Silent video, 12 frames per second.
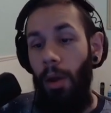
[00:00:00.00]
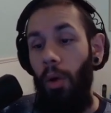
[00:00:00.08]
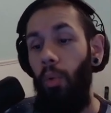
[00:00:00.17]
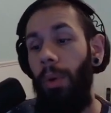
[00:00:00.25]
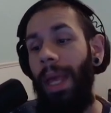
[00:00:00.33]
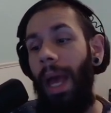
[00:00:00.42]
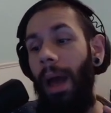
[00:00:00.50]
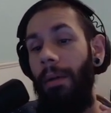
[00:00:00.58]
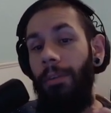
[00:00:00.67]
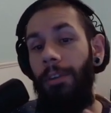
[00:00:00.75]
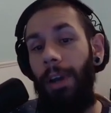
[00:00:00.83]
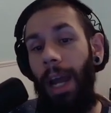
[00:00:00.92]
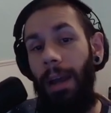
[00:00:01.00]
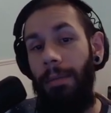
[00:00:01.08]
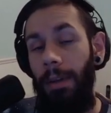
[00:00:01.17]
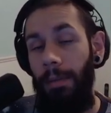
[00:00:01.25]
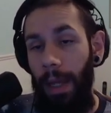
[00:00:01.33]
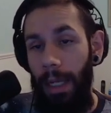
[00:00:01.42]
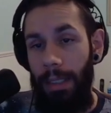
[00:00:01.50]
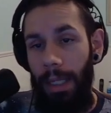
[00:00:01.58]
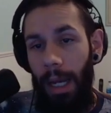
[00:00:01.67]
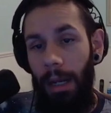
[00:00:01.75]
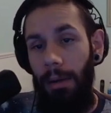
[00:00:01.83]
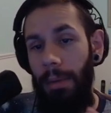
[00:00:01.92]
We have Craft of
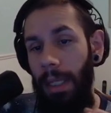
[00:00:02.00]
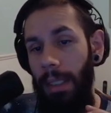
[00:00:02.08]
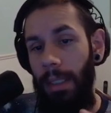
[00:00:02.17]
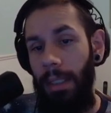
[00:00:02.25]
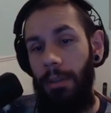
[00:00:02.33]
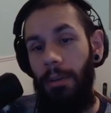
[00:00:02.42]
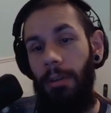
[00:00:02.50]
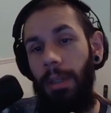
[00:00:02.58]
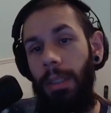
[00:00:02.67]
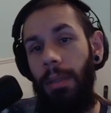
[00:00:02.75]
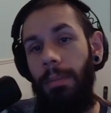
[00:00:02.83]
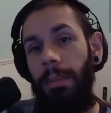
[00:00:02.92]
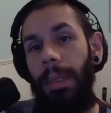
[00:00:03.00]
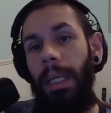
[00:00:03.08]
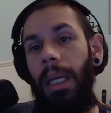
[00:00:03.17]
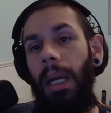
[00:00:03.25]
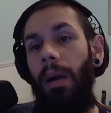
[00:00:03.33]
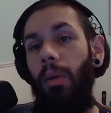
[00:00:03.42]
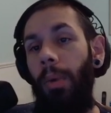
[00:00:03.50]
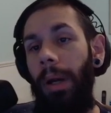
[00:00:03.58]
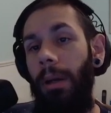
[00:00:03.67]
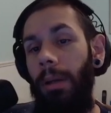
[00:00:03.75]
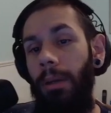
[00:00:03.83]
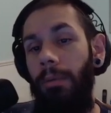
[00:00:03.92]
Exile. This is going to be
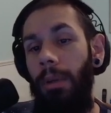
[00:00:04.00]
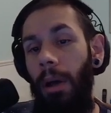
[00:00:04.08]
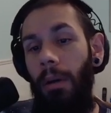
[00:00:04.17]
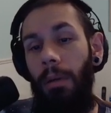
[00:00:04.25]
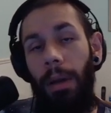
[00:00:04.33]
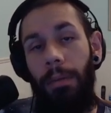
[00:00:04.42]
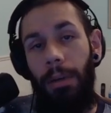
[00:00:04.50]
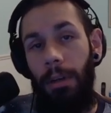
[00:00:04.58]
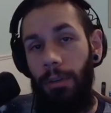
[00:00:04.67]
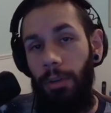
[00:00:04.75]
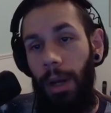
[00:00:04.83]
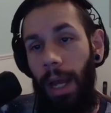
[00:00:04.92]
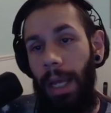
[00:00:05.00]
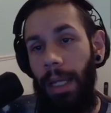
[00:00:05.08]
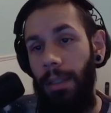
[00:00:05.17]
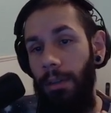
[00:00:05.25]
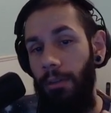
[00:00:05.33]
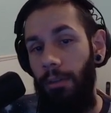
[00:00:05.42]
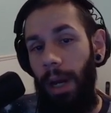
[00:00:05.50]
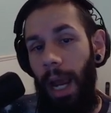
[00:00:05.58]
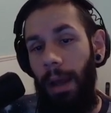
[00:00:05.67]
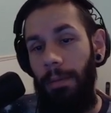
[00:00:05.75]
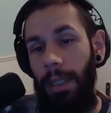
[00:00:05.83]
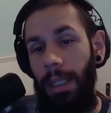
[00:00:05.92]
where you go if you're trying to
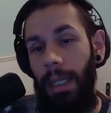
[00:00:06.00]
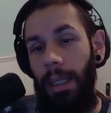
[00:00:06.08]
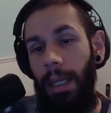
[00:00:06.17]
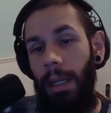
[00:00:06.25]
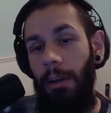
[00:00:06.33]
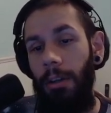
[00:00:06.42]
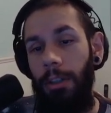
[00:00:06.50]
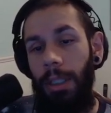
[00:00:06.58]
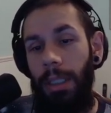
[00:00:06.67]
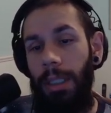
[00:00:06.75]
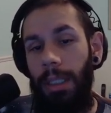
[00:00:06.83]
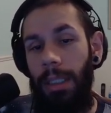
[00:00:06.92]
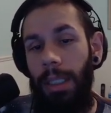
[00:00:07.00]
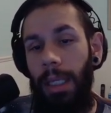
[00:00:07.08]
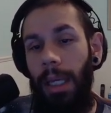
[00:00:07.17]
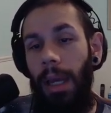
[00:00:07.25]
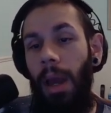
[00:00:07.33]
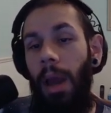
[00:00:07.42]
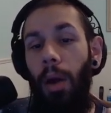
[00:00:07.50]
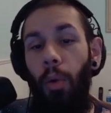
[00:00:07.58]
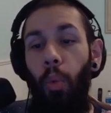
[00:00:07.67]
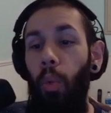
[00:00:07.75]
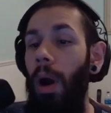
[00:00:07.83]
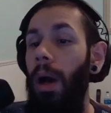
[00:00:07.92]
craft anything or just see
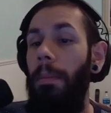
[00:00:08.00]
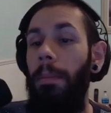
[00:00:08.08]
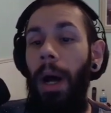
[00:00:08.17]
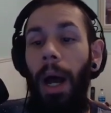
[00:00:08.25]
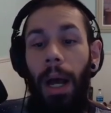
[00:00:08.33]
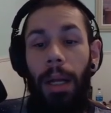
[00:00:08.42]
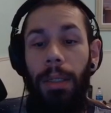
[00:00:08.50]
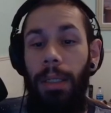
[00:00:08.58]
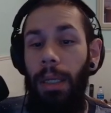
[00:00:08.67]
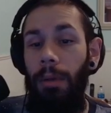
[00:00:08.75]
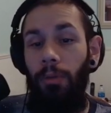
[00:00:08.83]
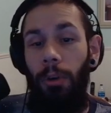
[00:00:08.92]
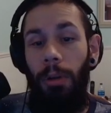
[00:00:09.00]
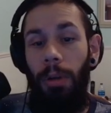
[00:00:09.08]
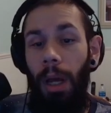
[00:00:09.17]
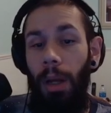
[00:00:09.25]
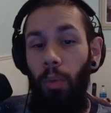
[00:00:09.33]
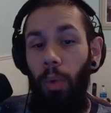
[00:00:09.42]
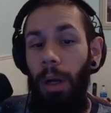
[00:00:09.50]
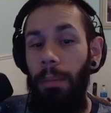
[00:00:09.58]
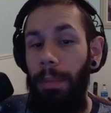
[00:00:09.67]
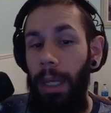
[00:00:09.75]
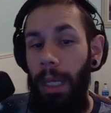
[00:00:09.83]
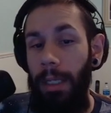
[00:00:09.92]
what mod can roll on
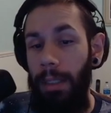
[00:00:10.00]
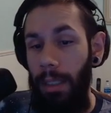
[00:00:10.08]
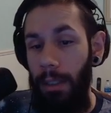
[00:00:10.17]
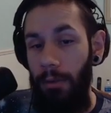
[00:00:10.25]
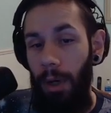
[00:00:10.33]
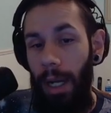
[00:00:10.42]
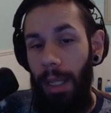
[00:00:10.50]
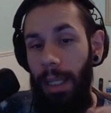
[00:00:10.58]
what bases, right?